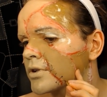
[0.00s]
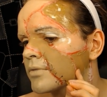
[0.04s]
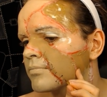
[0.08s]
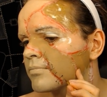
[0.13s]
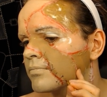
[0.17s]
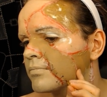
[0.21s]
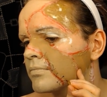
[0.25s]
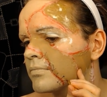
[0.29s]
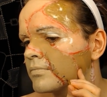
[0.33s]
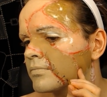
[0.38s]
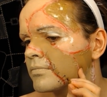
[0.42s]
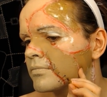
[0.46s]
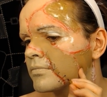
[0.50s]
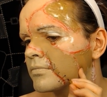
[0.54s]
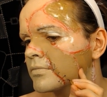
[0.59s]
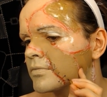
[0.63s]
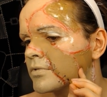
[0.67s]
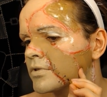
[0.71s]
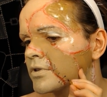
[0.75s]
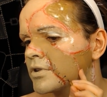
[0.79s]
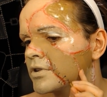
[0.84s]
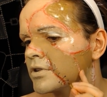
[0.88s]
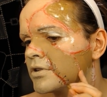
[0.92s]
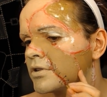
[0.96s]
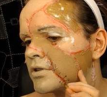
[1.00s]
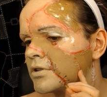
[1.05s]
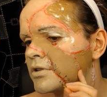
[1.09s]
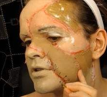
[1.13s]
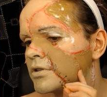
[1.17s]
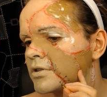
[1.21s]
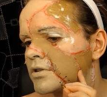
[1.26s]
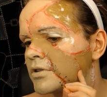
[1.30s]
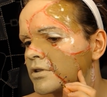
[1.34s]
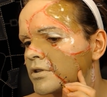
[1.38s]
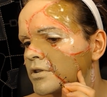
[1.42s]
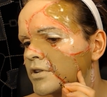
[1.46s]
one
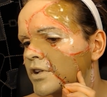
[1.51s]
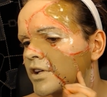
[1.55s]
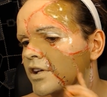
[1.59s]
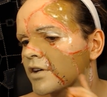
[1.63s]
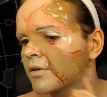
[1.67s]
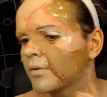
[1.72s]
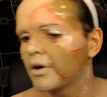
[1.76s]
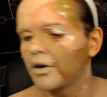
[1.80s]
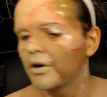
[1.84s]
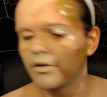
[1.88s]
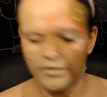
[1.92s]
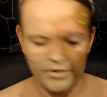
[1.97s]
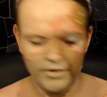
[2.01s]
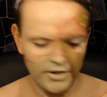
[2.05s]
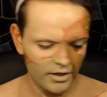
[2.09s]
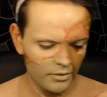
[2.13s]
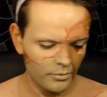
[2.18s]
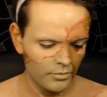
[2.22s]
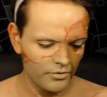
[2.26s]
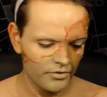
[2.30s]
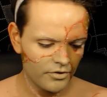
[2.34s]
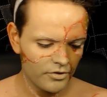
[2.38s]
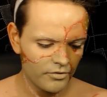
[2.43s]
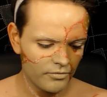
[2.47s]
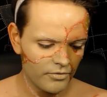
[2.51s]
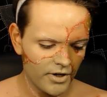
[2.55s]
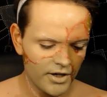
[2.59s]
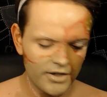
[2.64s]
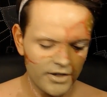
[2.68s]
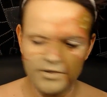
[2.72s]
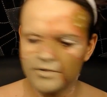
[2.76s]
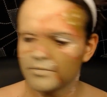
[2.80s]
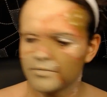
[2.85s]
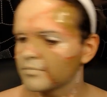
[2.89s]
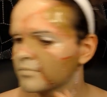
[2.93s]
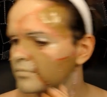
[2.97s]
and then go over that with the red.